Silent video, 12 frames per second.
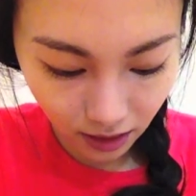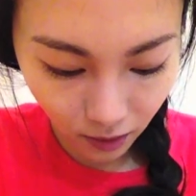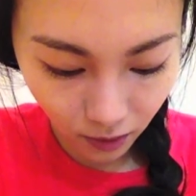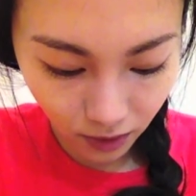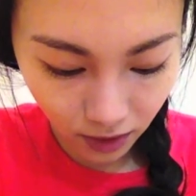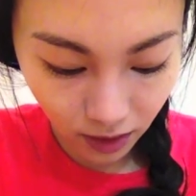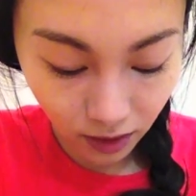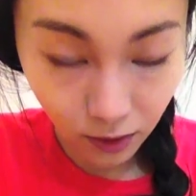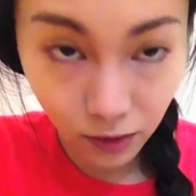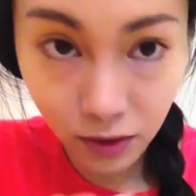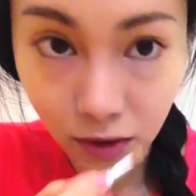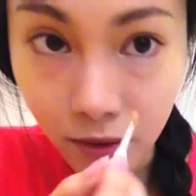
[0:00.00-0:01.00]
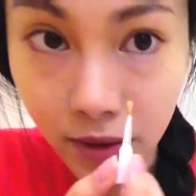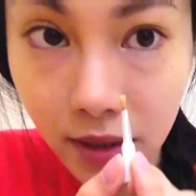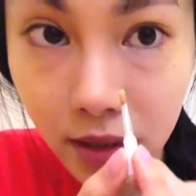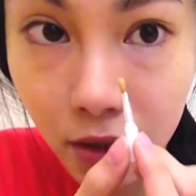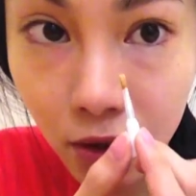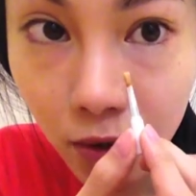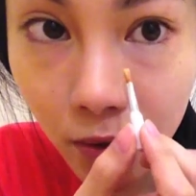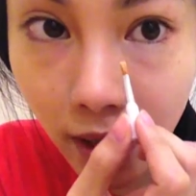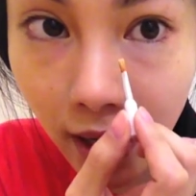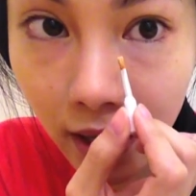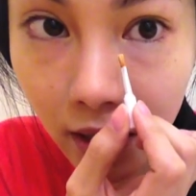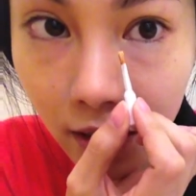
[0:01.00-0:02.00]
what you do is you
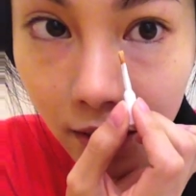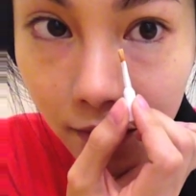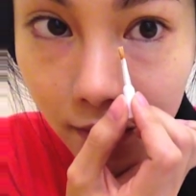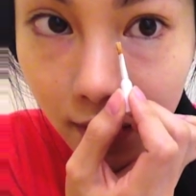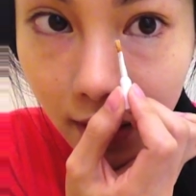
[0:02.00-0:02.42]
kind of